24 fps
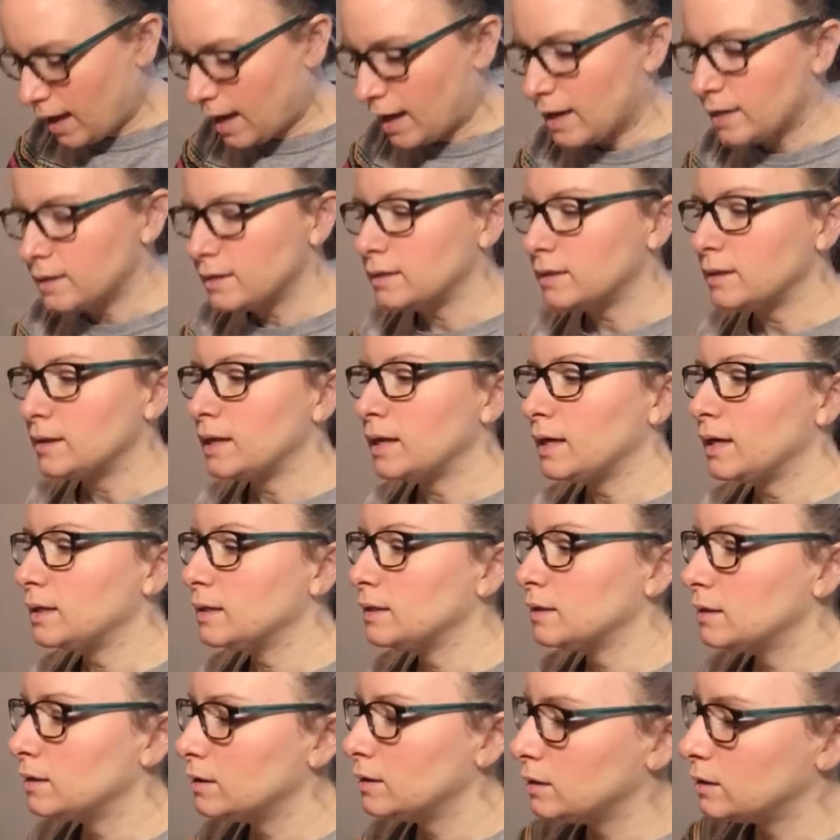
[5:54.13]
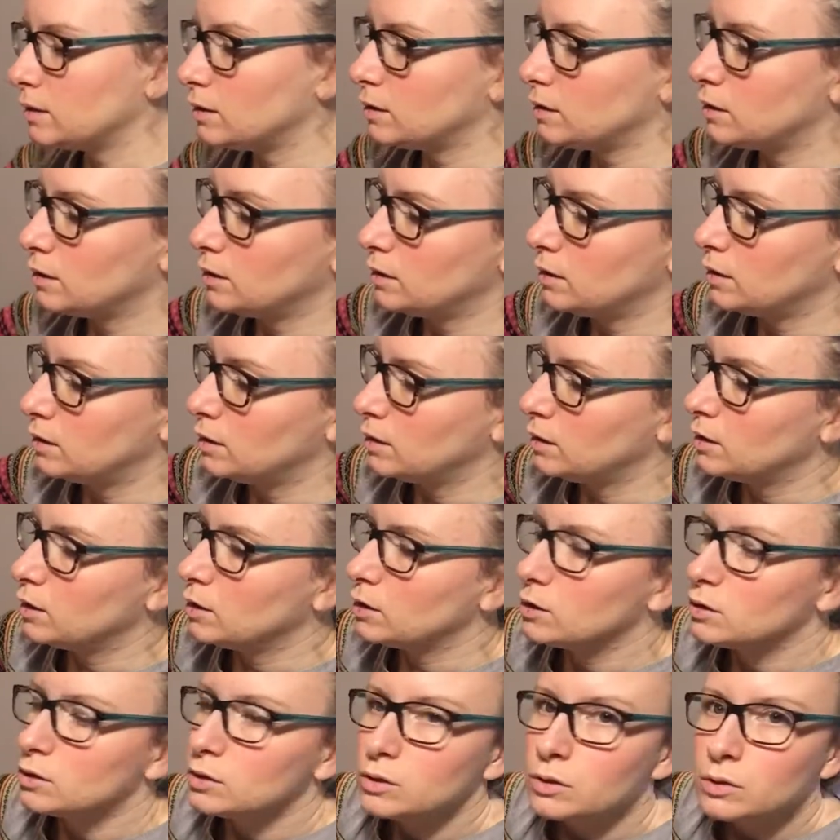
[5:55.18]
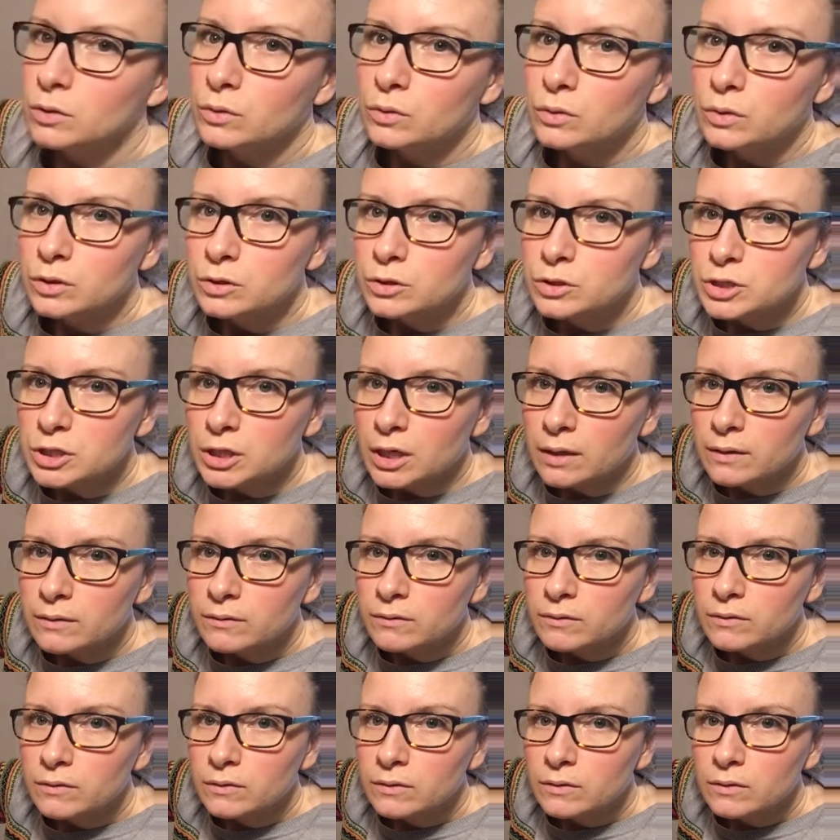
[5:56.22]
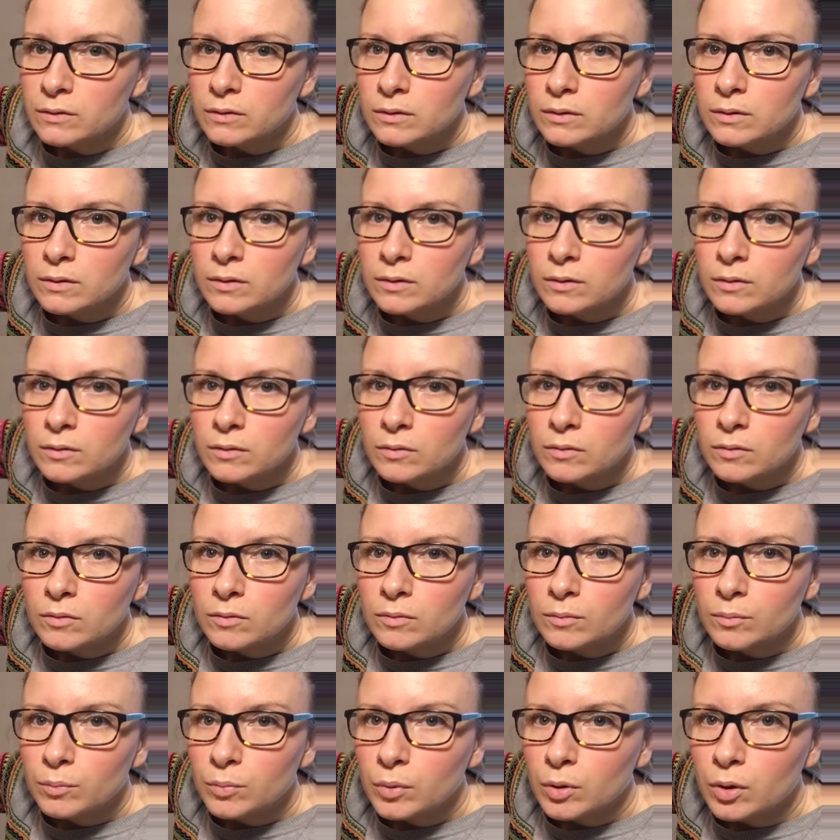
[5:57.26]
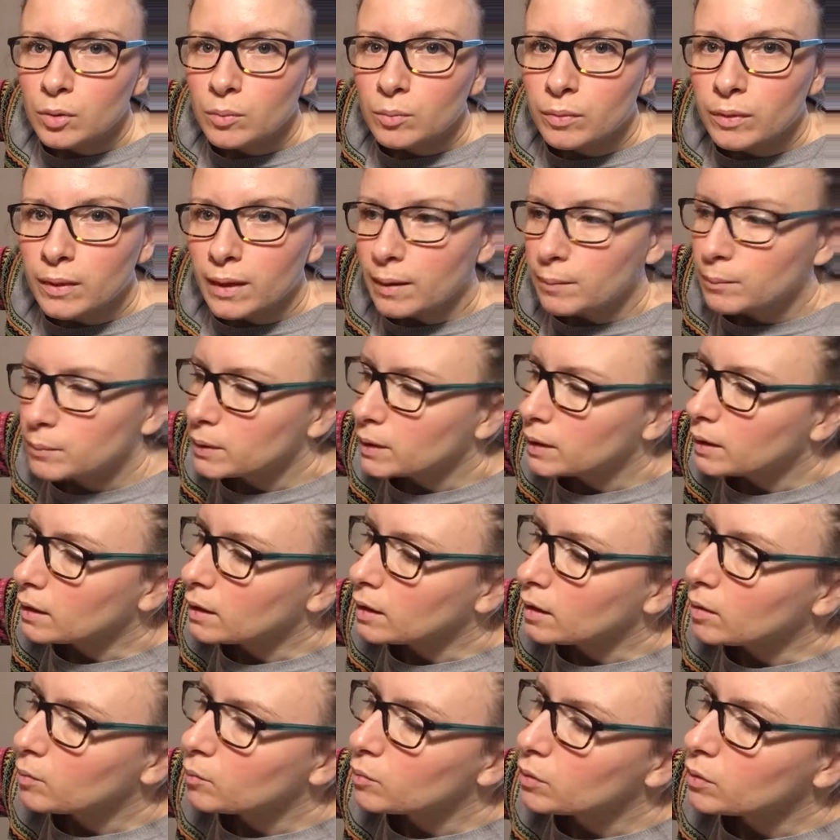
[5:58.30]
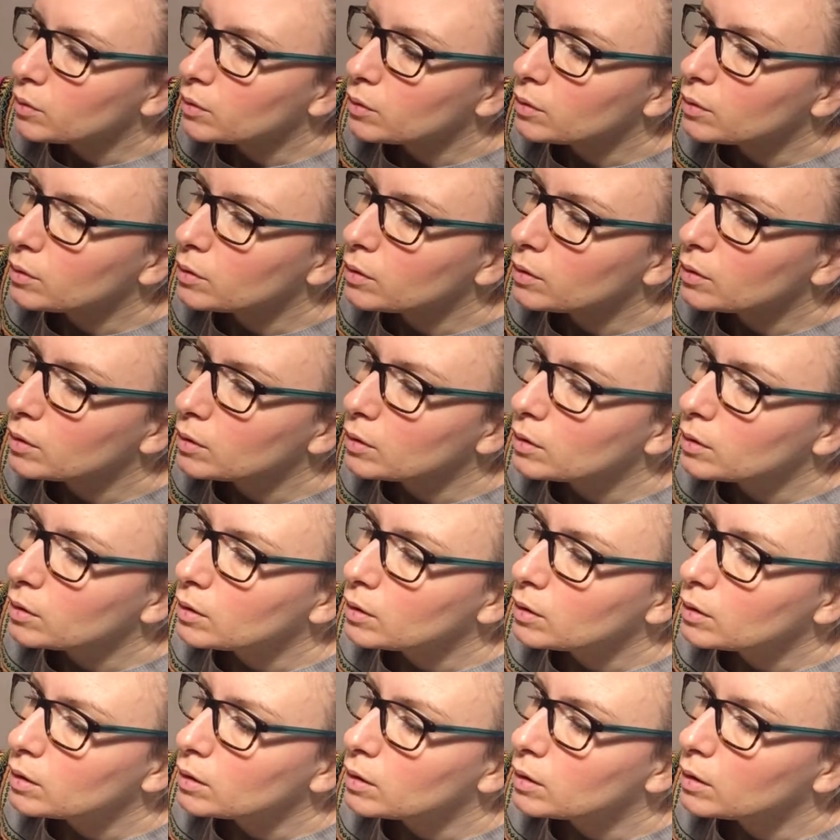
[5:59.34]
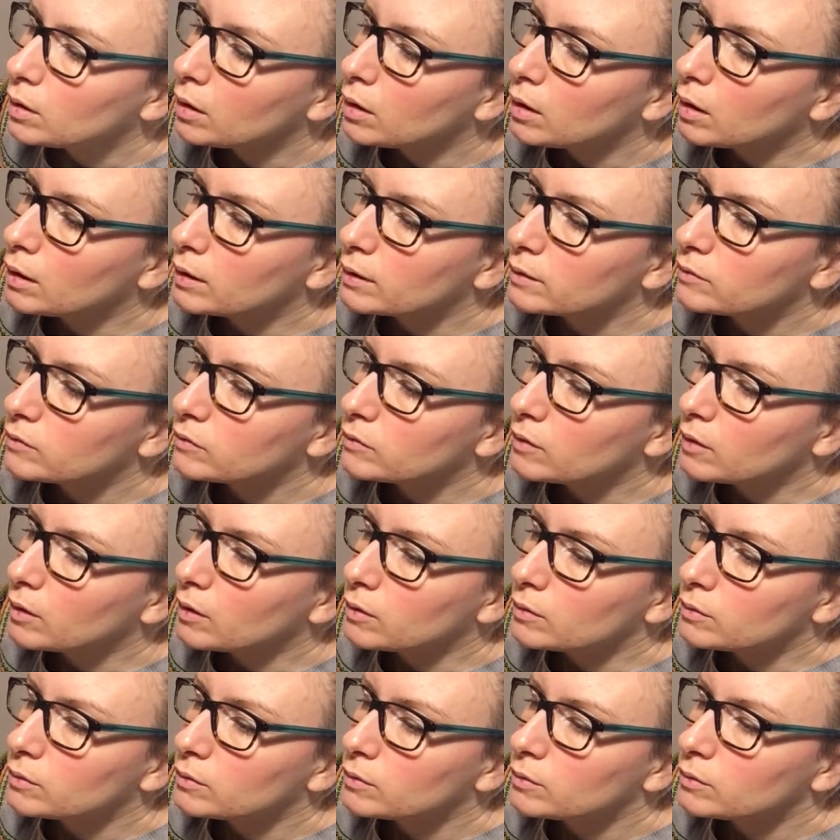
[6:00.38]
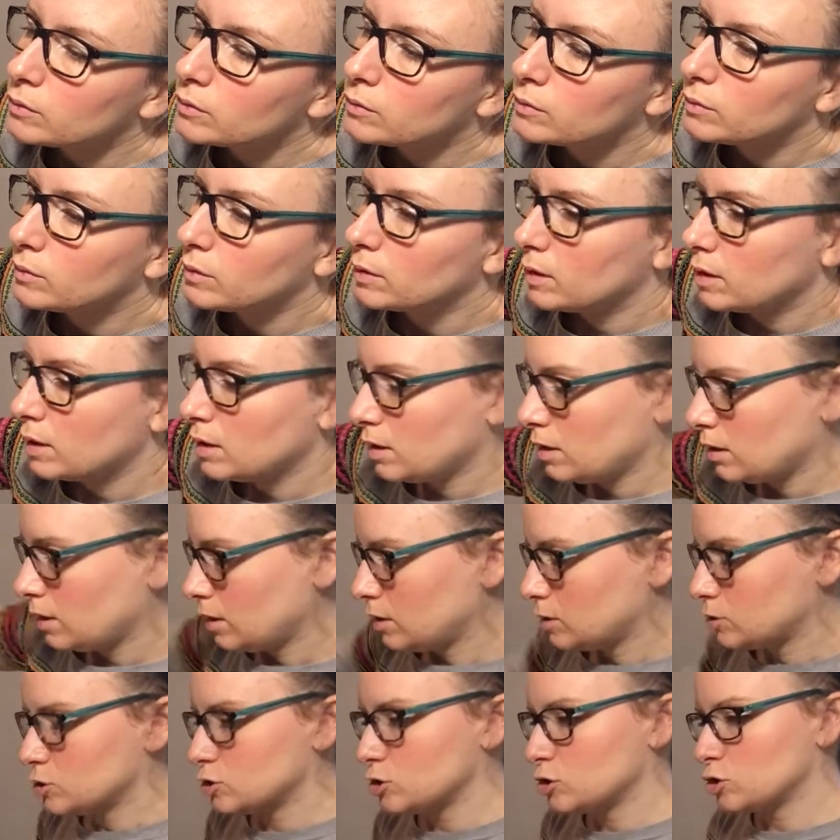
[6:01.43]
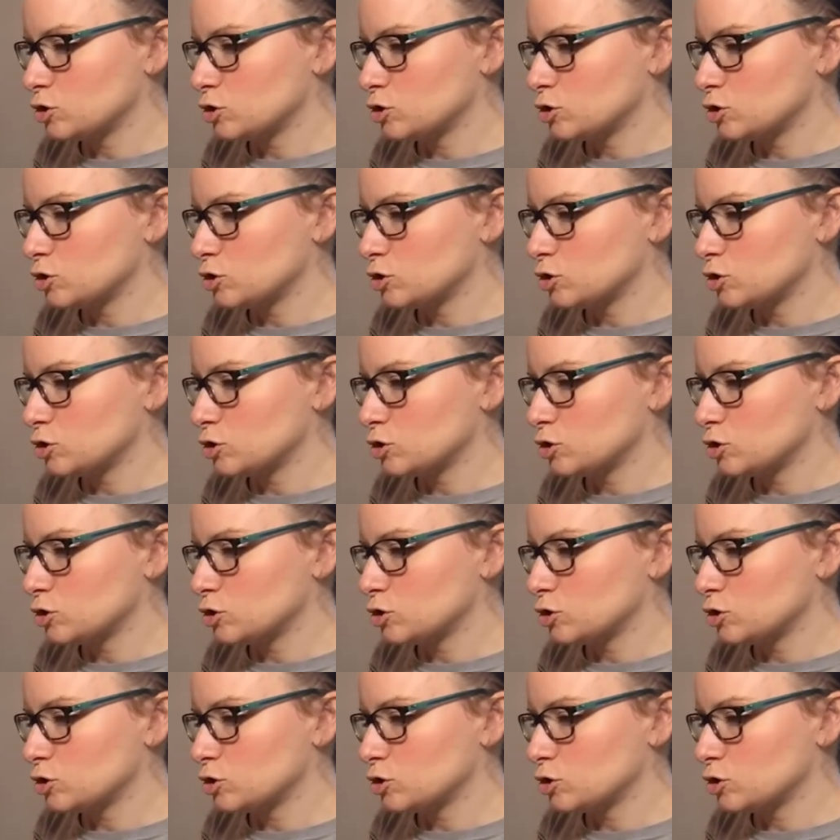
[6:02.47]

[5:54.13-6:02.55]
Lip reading: And then you can just pop that bit up like so, and just